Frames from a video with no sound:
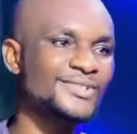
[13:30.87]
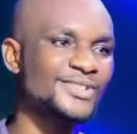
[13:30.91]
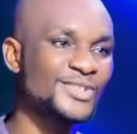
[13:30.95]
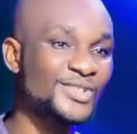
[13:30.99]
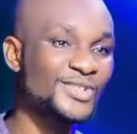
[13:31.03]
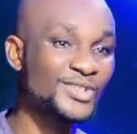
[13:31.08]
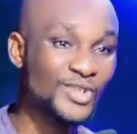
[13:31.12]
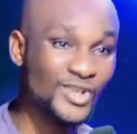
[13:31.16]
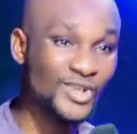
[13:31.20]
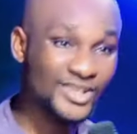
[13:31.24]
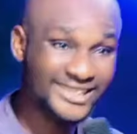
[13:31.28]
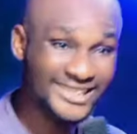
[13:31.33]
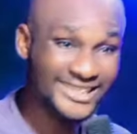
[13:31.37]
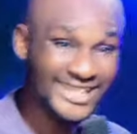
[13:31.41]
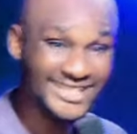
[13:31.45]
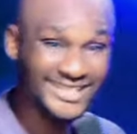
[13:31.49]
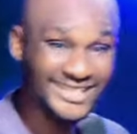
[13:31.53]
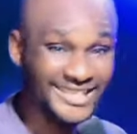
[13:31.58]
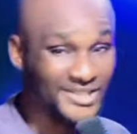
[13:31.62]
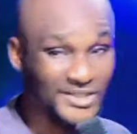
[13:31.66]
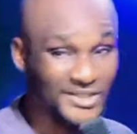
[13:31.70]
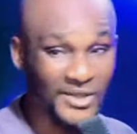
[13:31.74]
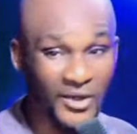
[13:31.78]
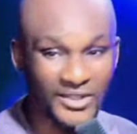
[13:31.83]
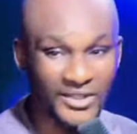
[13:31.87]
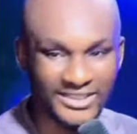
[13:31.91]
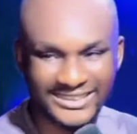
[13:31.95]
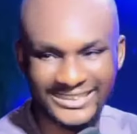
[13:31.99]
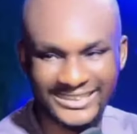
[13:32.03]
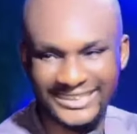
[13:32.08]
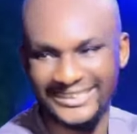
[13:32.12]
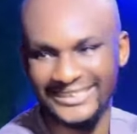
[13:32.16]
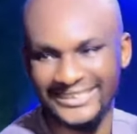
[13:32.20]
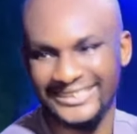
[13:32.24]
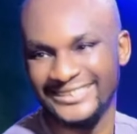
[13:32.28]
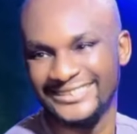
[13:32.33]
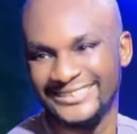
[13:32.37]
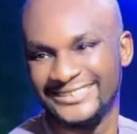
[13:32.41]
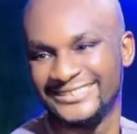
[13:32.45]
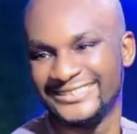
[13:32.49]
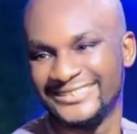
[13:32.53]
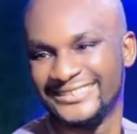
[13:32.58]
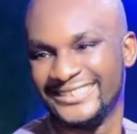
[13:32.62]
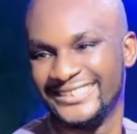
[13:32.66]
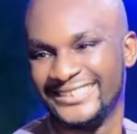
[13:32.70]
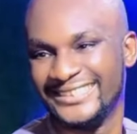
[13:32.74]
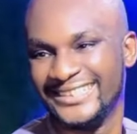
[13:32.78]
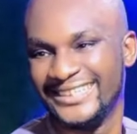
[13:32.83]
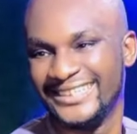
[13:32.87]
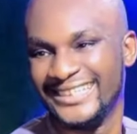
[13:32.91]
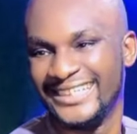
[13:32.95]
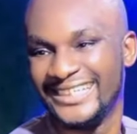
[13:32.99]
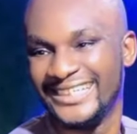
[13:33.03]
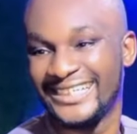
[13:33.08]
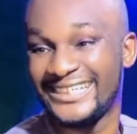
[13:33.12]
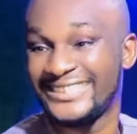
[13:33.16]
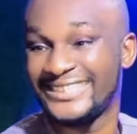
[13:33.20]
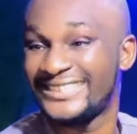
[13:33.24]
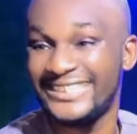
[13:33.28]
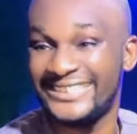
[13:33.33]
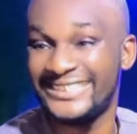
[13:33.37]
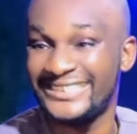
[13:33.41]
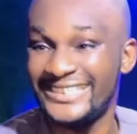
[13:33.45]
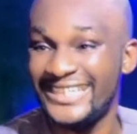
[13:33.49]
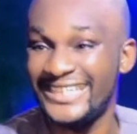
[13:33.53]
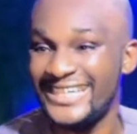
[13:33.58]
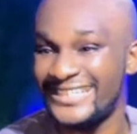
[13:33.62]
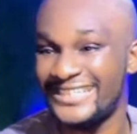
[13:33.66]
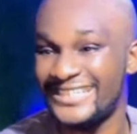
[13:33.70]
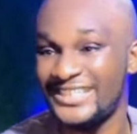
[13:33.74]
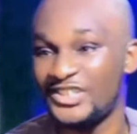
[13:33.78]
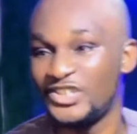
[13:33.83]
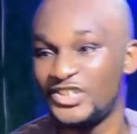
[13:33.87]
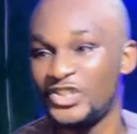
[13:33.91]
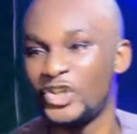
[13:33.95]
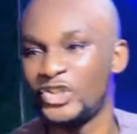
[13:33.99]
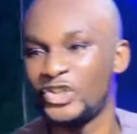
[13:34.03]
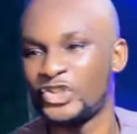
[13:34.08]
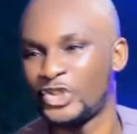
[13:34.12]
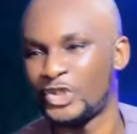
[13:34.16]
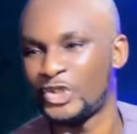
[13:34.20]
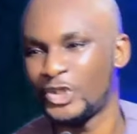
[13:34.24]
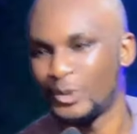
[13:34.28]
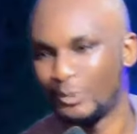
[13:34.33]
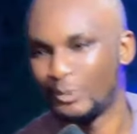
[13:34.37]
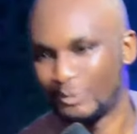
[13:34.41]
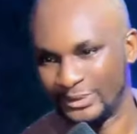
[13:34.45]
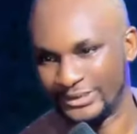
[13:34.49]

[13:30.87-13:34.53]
Success is costly. Greatness is not cheap.